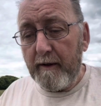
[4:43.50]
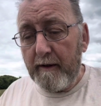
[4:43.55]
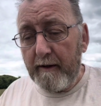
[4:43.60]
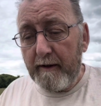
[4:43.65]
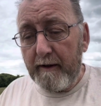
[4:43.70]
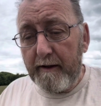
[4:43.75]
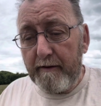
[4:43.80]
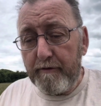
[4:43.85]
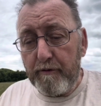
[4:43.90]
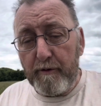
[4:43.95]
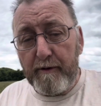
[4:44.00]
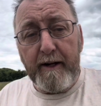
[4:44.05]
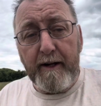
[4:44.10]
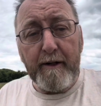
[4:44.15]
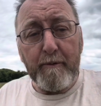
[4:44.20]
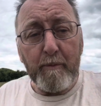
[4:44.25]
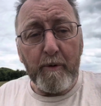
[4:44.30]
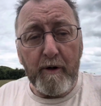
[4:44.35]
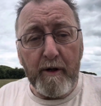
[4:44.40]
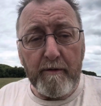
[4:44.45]
And if you're an
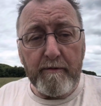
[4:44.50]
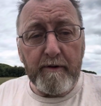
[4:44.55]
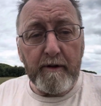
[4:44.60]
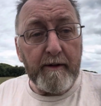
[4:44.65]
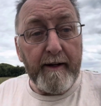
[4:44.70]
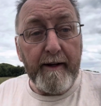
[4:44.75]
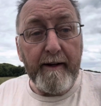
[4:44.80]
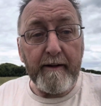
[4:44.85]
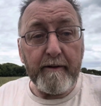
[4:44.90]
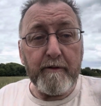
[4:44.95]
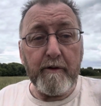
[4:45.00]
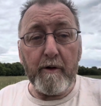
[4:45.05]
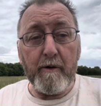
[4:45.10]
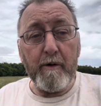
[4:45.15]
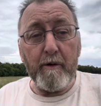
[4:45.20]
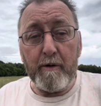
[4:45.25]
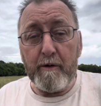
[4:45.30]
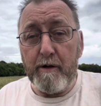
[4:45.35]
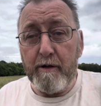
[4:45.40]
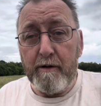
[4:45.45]
animal lover, get a
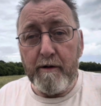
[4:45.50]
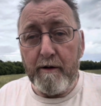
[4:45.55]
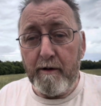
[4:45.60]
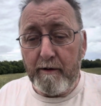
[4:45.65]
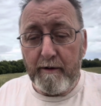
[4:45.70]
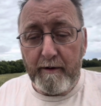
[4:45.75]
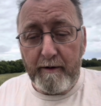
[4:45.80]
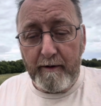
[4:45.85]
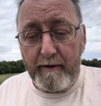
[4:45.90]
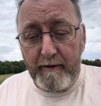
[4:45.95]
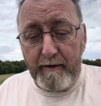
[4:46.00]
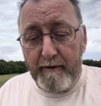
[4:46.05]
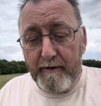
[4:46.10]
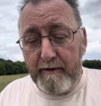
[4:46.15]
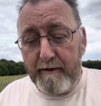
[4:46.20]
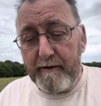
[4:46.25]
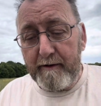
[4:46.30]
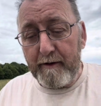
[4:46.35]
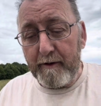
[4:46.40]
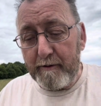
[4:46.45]
dog.
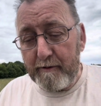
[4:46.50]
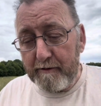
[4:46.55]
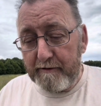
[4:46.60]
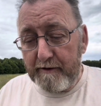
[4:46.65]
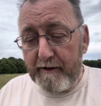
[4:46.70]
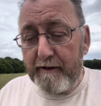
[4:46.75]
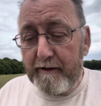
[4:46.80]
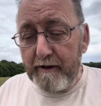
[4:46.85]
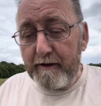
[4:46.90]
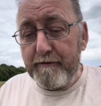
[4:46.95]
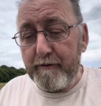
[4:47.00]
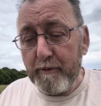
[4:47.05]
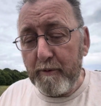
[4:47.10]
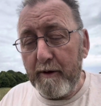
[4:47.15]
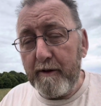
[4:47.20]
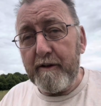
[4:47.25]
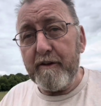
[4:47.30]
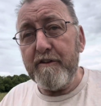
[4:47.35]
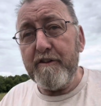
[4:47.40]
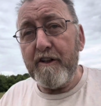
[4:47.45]
You know, because they love you
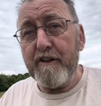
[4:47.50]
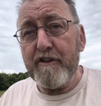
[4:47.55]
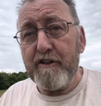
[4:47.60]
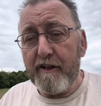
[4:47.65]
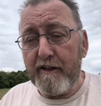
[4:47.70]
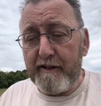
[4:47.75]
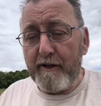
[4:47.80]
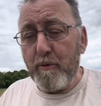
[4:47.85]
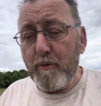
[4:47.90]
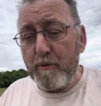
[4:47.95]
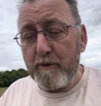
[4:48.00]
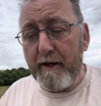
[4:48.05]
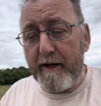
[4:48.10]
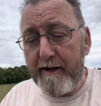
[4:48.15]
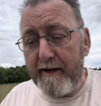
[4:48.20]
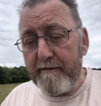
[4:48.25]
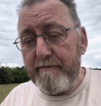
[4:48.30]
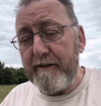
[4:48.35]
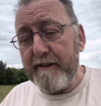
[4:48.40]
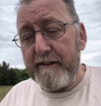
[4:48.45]
unconditionally all
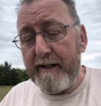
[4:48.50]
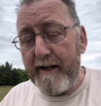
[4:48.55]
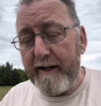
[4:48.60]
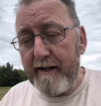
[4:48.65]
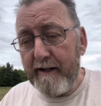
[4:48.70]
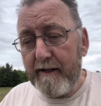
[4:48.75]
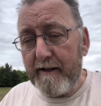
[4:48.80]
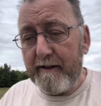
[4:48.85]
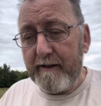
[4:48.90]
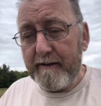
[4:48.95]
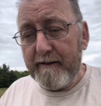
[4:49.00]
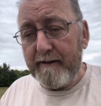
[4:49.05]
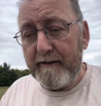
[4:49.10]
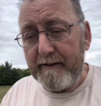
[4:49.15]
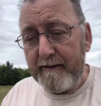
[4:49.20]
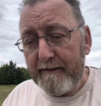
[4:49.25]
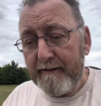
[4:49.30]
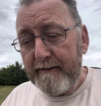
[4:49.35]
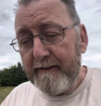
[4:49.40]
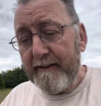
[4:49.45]
day, every day.
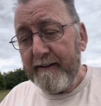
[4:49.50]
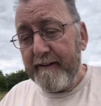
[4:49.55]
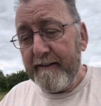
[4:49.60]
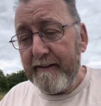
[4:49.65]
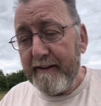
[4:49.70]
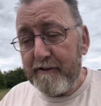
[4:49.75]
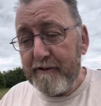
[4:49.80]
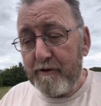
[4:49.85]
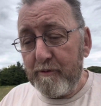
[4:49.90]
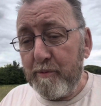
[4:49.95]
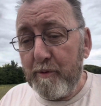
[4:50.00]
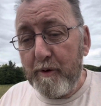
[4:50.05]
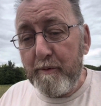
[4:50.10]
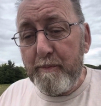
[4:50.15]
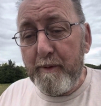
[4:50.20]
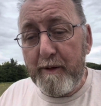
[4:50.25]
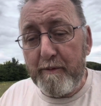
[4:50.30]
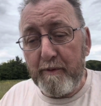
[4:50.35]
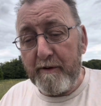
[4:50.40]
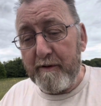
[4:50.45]
And they just want to
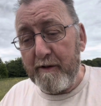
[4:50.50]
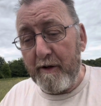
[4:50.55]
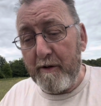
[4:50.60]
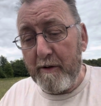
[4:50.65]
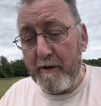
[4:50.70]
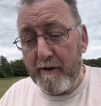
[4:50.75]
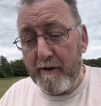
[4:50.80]
be with you.